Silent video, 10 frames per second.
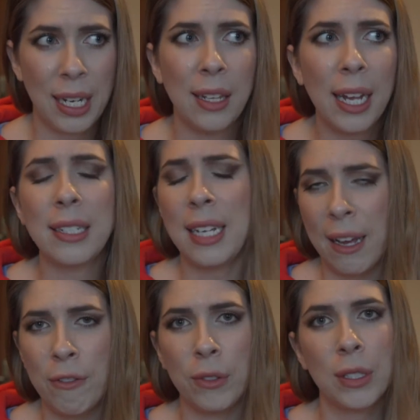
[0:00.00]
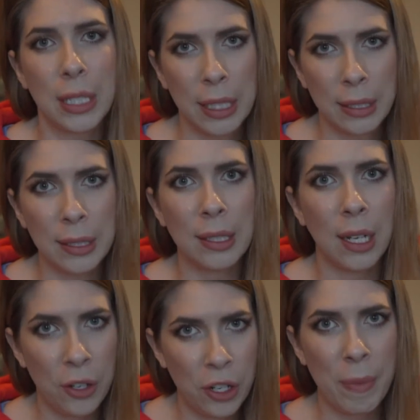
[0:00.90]
I'd like to have those things
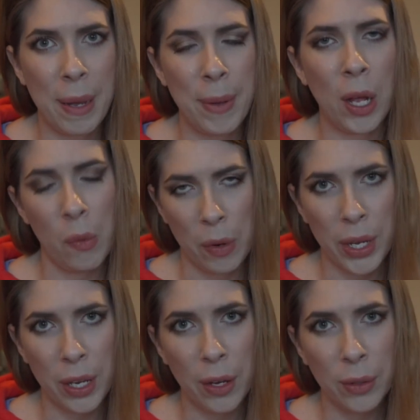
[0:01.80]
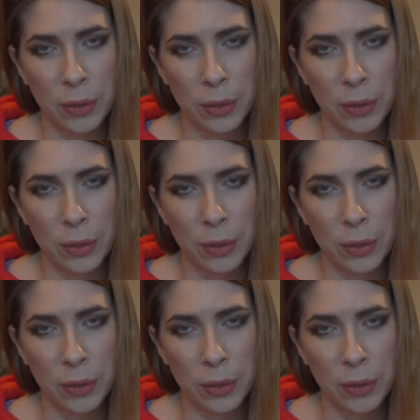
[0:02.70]
under my belt when we go.